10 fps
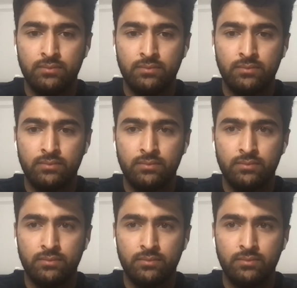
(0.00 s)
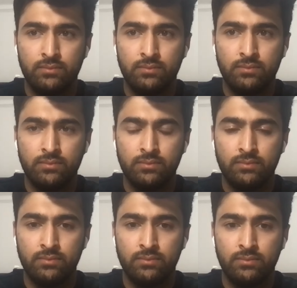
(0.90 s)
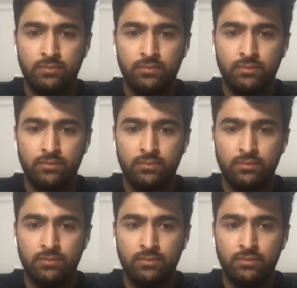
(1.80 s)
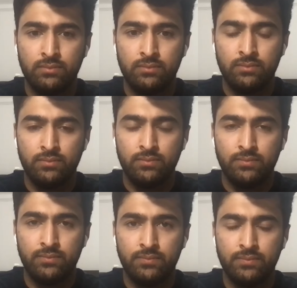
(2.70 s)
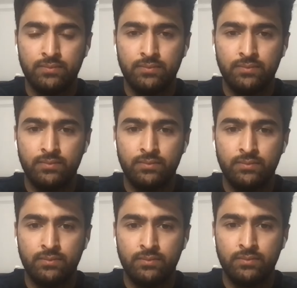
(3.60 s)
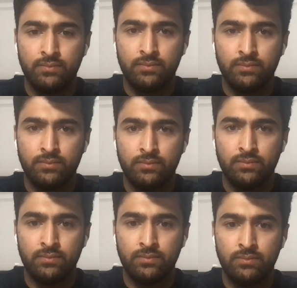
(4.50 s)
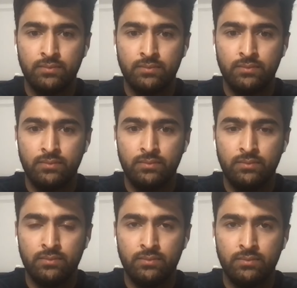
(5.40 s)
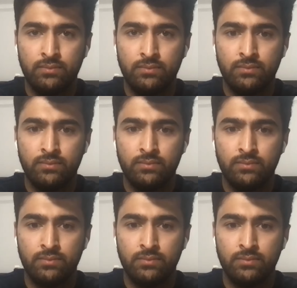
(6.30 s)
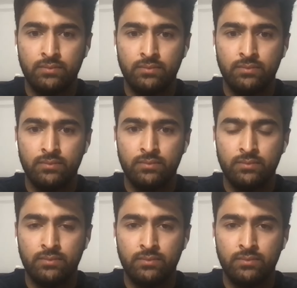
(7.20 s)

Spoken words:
No words are spoken by the person on screen.